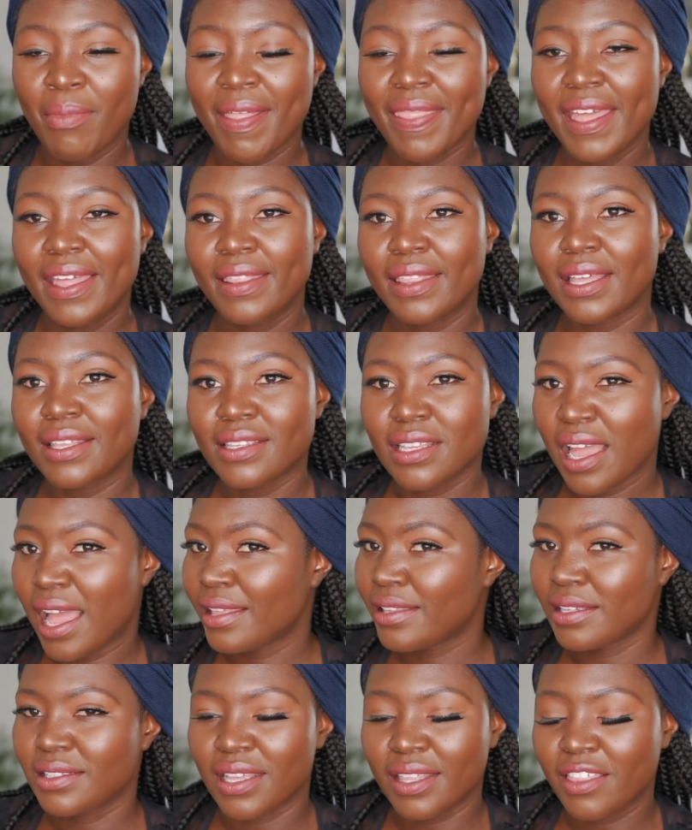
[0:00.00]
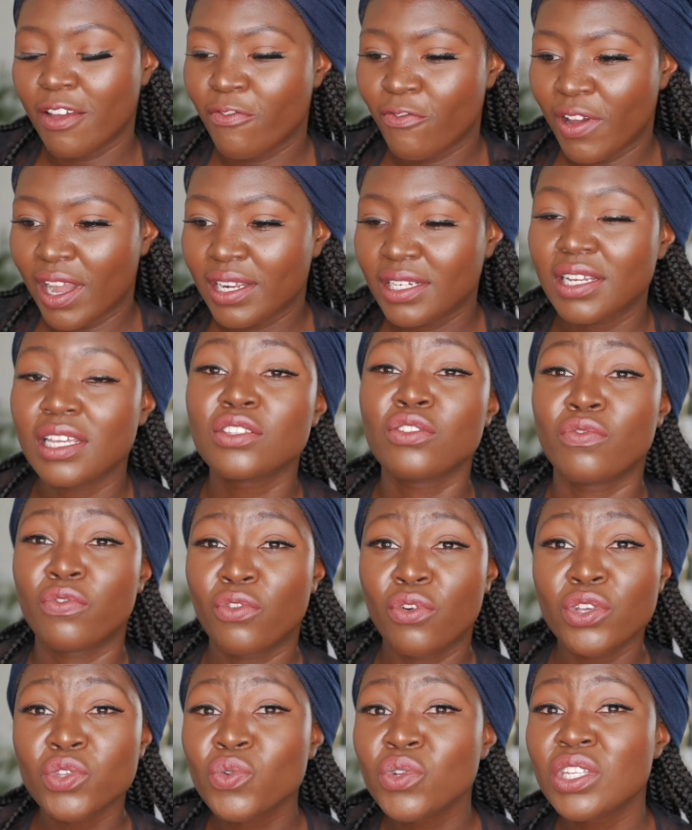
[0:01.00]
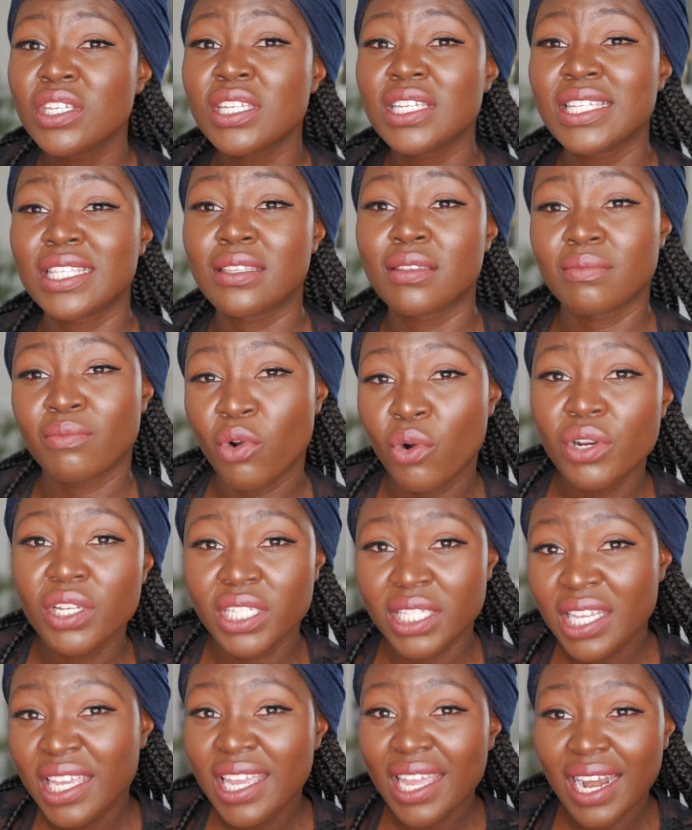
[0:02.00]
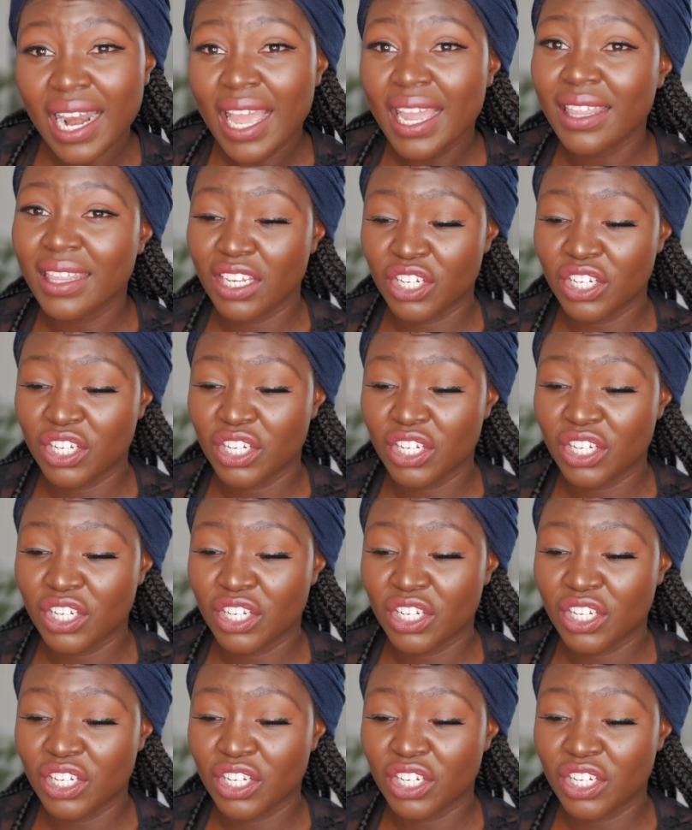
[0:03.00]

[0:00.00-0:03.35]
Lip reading: But then there's other factors, of course, which is more tea-like,